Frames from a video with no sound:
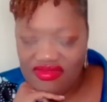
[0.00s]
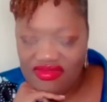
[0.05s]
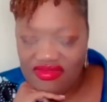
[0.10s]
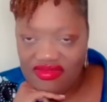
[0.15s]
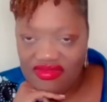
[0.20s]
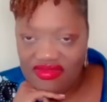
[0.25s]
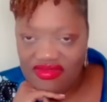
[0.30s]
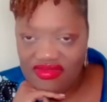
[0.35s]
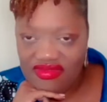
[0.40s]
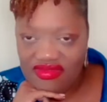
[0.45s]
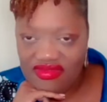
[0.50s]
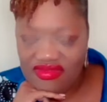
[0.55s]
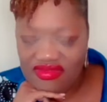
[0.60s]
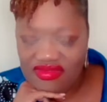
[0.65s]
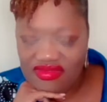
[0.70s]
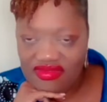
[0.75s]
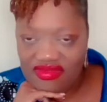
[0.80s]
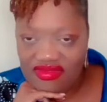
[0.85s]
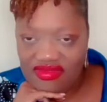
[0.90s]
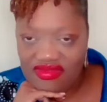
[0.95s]

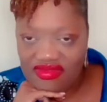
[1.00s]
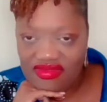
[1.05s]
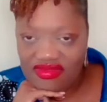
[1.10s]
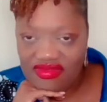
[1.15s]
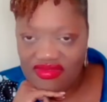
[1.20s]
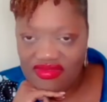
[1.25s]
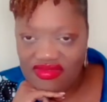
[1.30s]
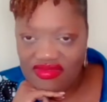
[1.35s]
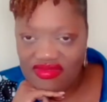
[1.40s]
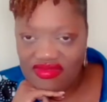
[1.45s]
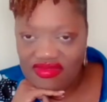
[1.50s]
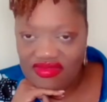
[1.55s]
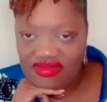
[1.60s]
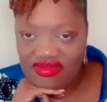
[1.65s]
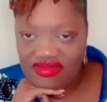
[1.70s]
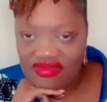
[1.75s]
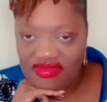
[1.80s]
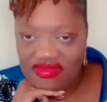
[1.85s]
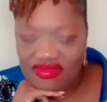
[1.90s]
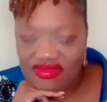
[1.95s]

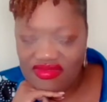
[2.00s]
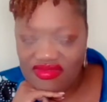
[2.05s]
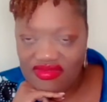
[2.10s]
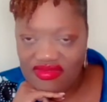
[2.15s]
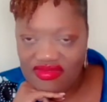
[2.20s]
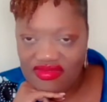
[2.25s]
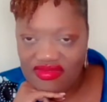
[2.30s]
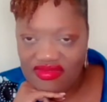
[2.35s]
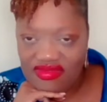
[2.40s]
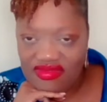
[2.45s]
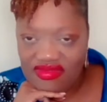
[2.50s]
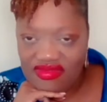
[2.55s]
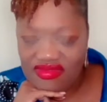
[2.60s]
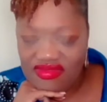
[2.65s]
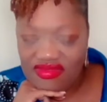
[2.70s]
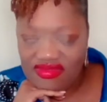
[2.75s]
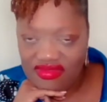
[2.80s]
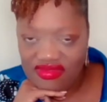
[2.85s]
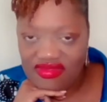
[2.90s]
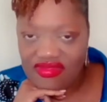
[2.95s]

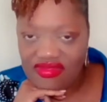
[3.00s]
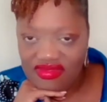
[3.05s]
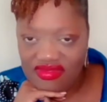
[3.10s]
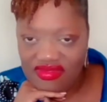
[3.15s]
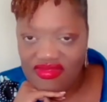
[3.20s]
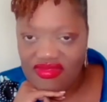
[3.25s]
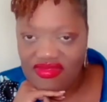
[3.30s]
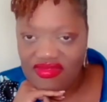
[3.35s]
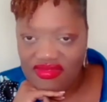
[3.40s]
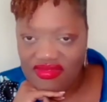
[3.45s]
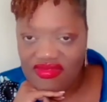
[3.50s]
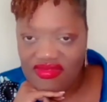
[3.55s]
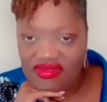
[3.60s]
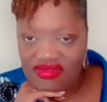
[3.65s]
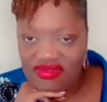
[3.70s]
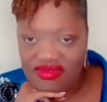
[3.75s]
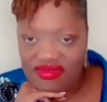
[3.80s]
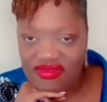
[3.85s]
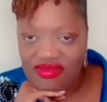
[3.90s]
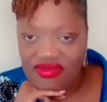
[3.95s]

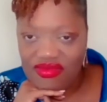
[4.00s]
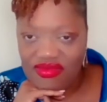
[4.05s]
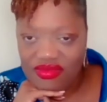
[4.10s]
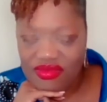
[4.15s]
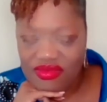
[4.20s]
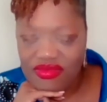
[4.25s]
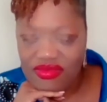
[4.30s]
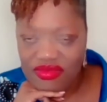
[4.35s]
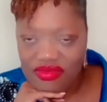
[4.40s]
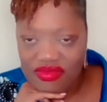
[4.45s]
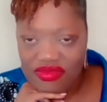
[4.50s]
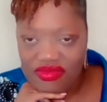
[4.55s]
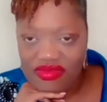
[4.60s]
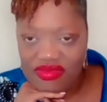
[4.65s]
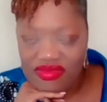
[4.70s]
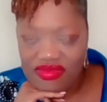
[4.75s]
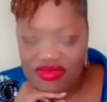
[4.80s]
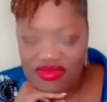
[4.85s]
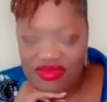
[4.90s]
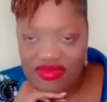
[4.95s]

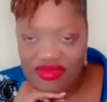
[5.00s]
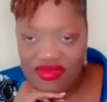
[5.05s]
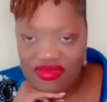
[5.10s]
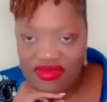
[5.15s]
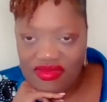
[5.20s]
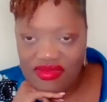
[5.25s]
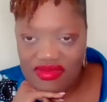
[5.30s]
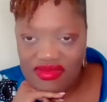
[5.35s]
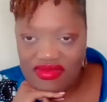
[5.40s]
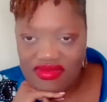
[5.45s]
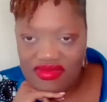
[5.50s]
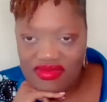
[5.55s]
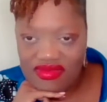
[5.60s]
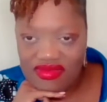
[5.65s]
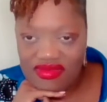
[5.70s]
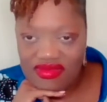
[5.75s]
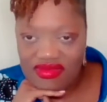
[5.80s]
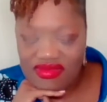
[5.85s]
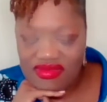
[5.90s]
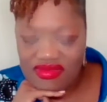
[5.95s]

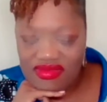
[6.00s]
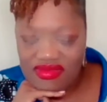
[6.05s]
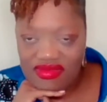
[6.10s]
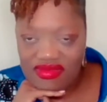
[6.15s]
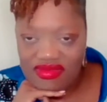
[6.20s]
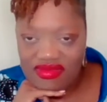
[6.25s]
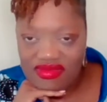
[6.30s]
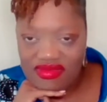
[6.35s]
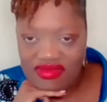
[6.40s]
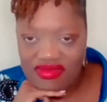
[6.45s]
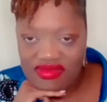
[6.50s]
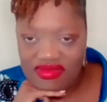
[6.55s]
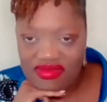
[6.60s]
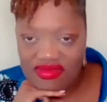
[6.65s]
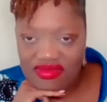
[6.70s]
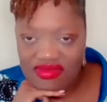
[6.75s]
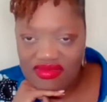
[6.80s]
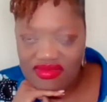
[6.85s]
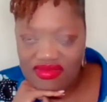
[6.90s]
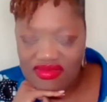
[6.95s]

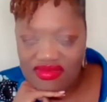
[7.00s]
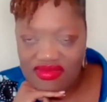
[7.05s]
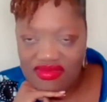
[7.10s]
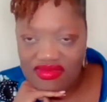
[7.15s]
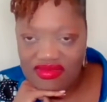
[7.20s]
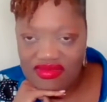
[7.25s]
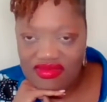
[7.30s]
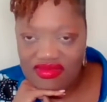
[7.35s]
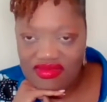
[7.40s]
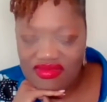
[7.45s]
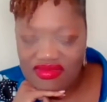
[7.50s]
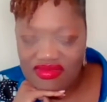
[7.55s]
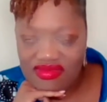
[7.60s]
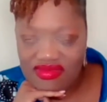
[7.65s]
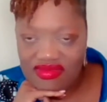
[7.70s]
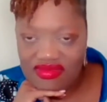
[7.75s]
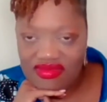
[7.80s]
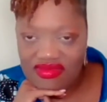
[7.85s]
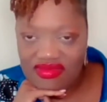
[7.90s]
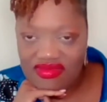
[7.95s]
(silent)